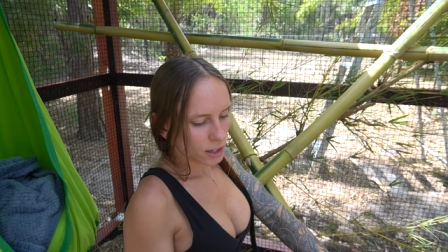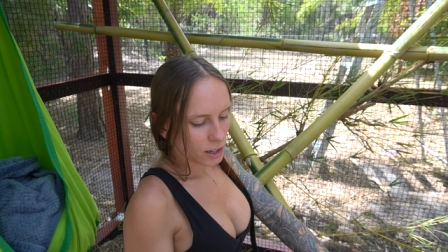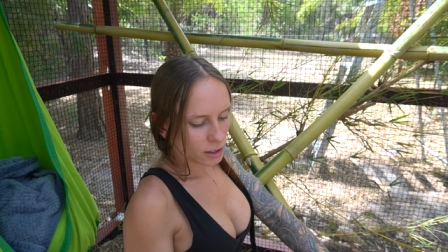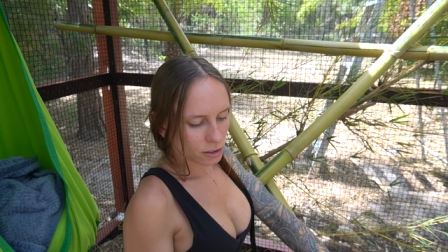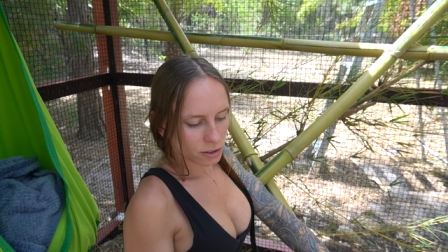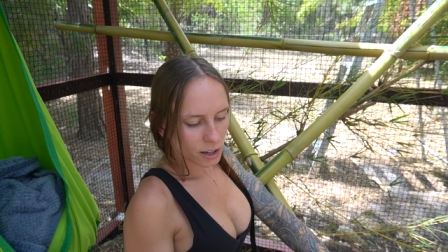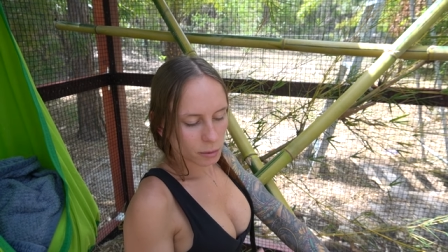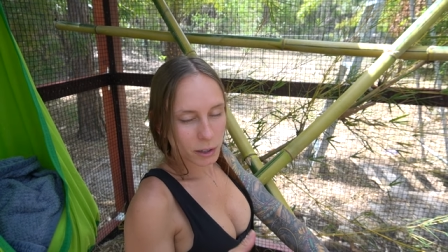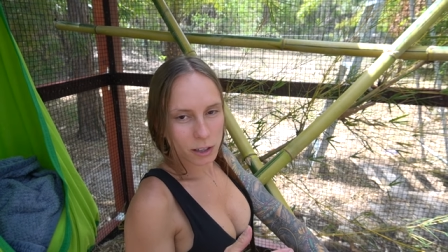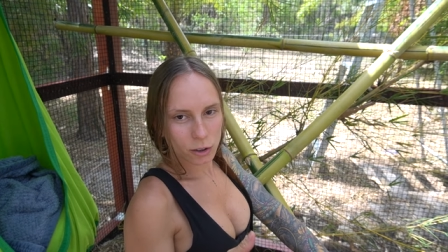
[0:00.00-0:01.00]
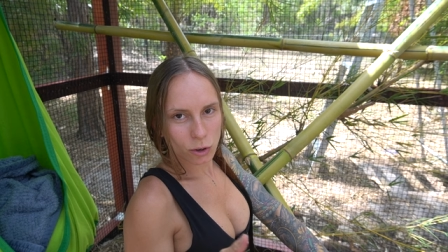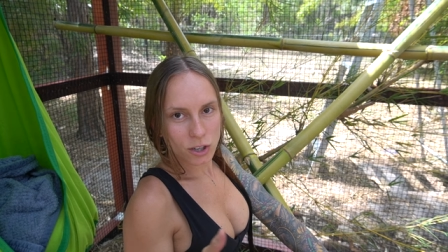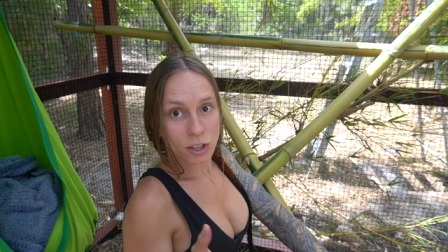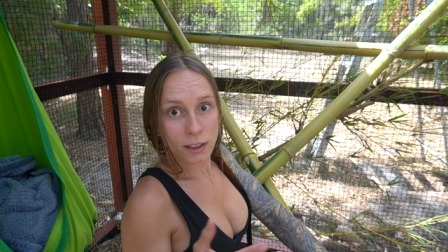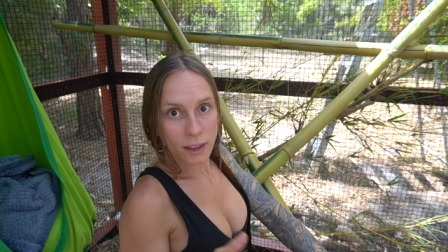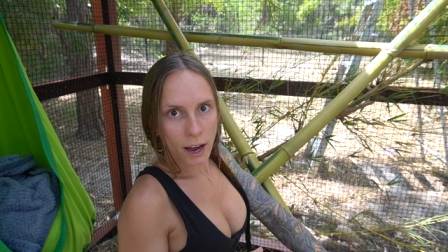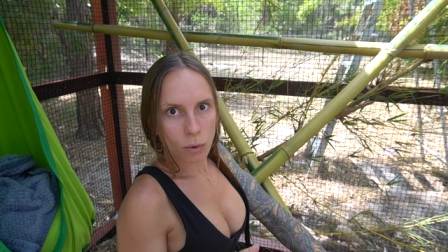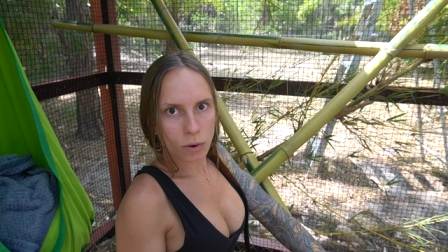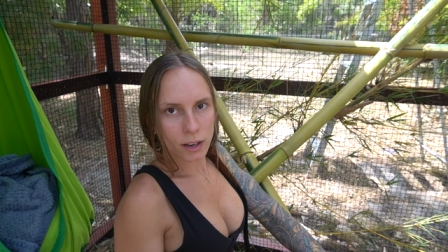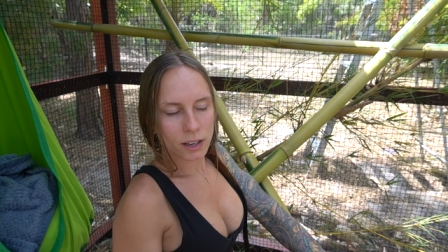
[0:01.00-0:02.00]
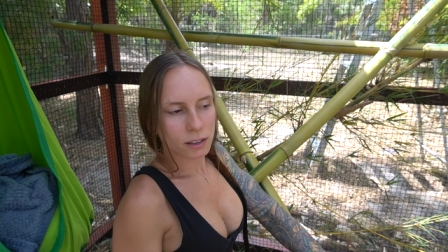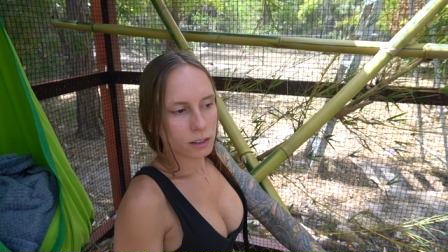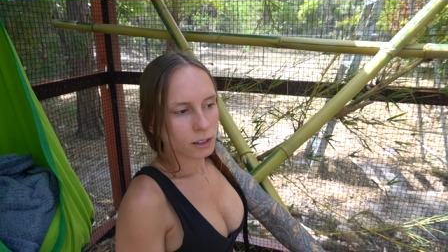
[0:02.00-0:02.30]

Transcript: and there's not gonna be any aggression in that way.